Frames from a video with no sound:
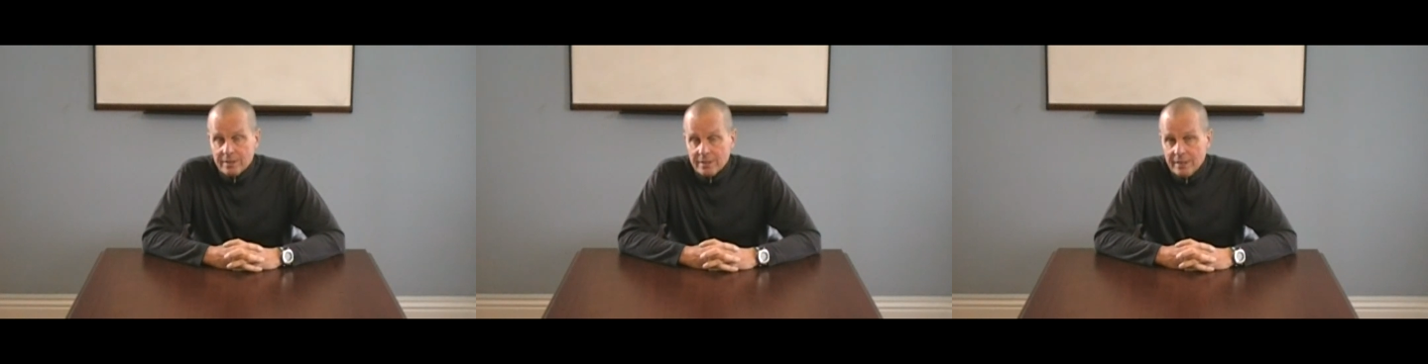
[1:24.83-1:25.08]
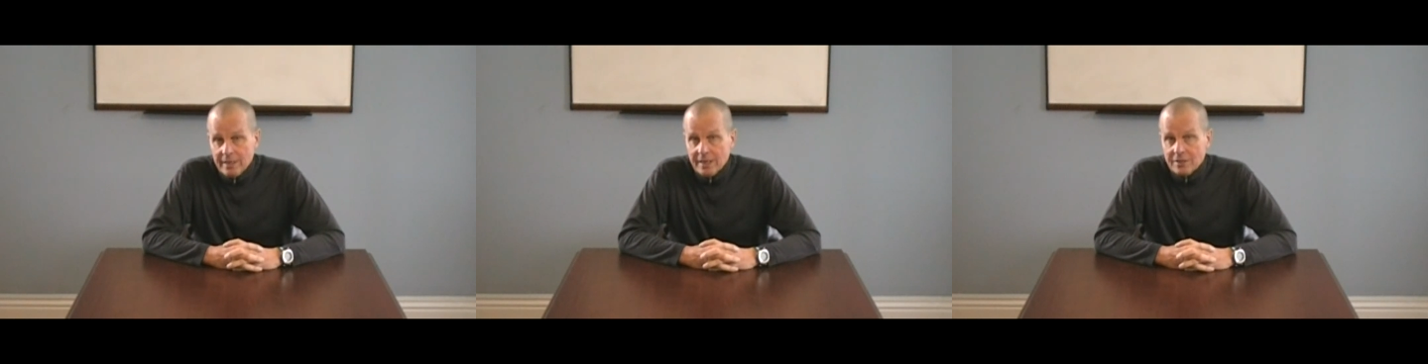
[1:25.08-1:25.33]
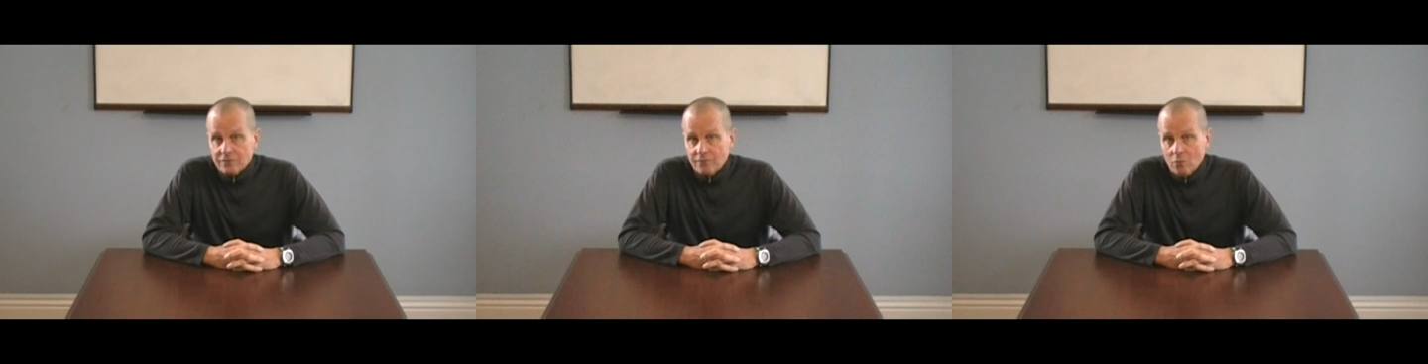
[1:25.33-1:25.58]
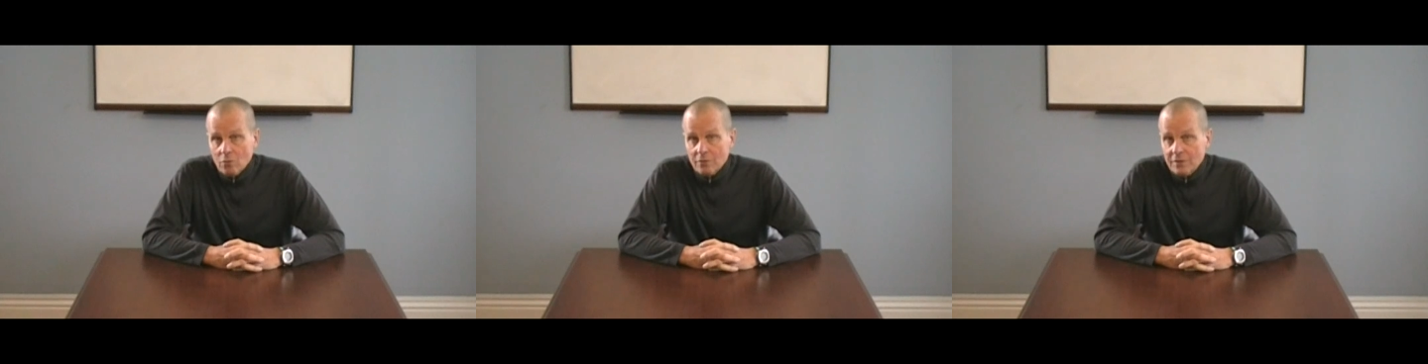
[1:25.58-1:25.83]
kinetics
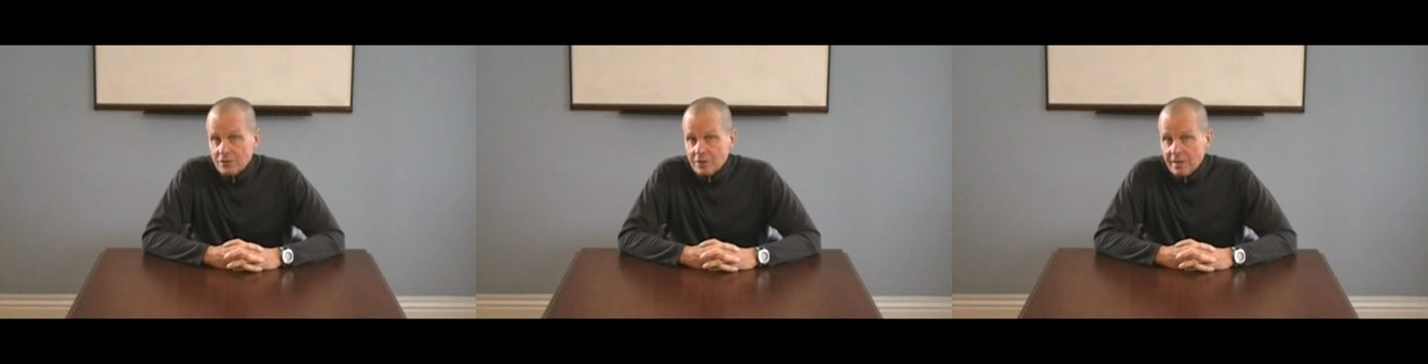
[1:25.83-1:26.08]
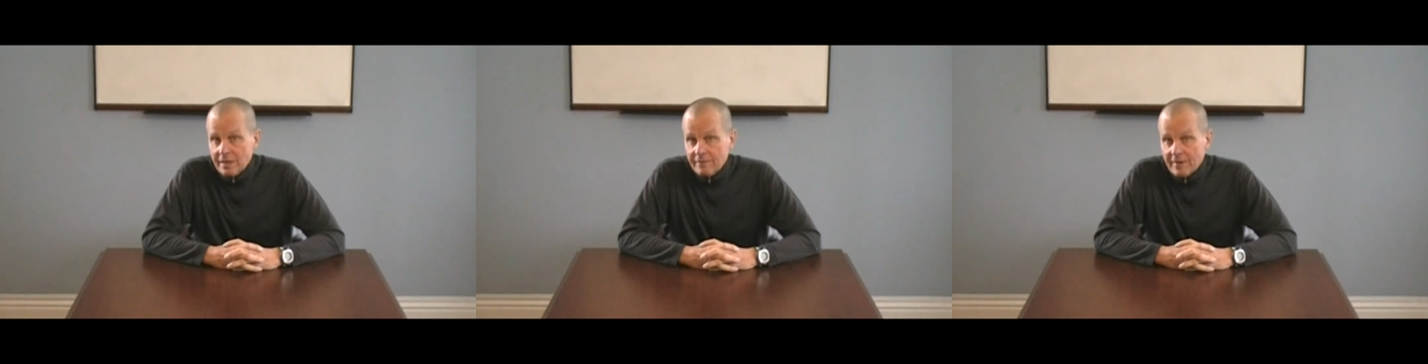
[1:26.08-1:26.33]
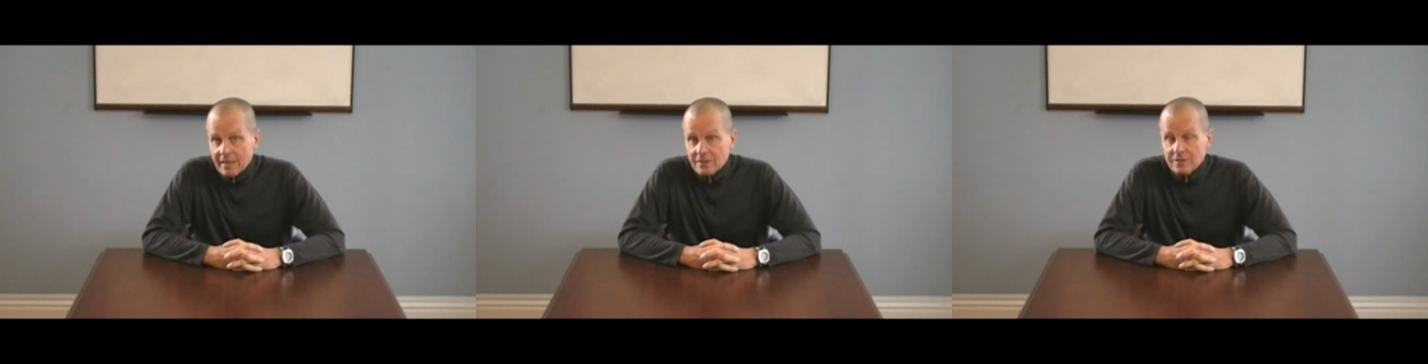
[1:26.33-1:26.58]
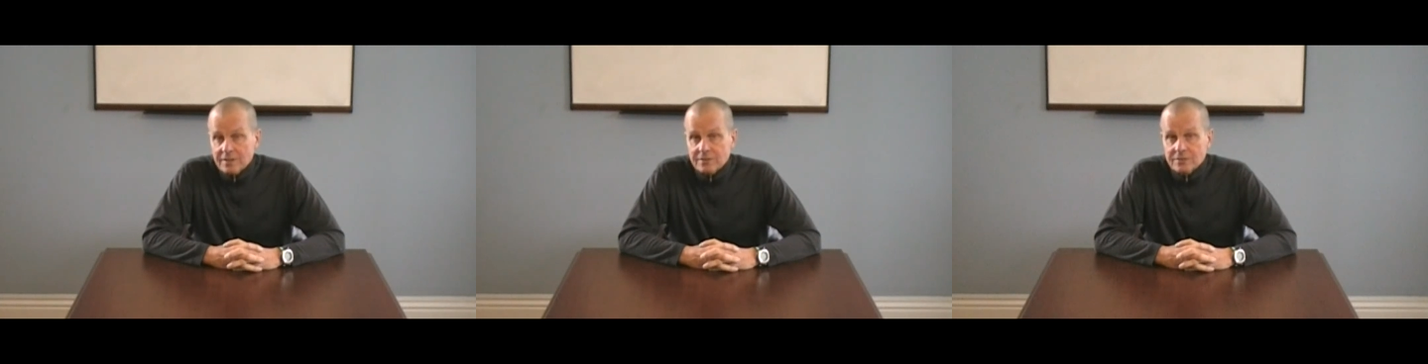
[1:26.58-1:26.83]
for these kind of
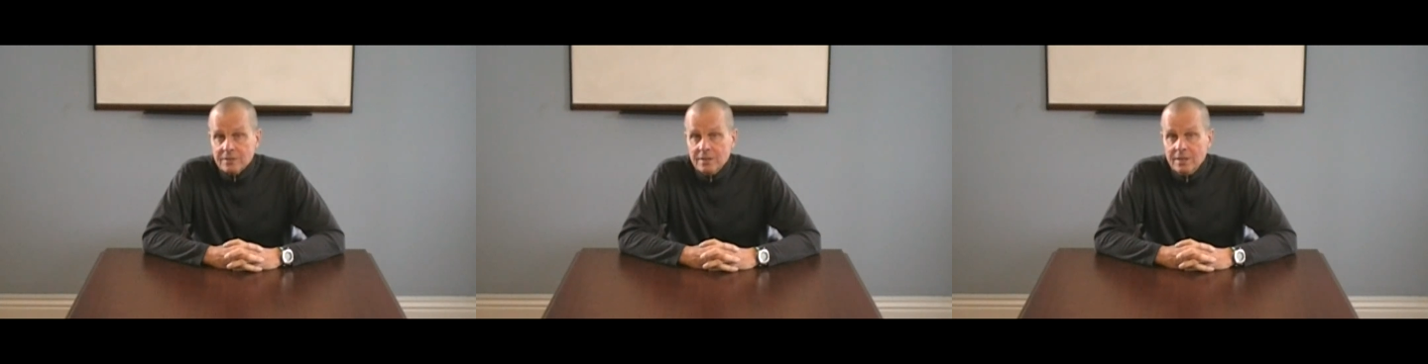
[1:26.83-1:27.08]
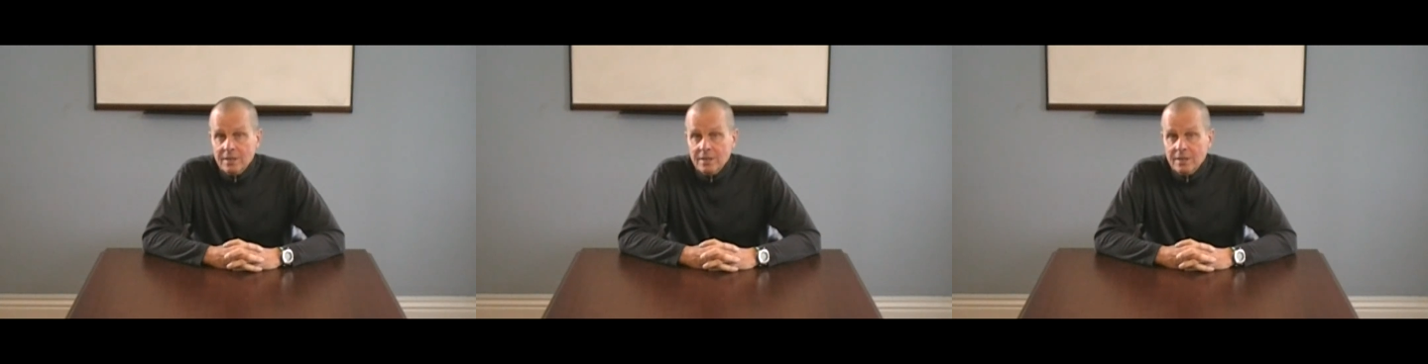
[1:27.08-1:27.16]
accidents,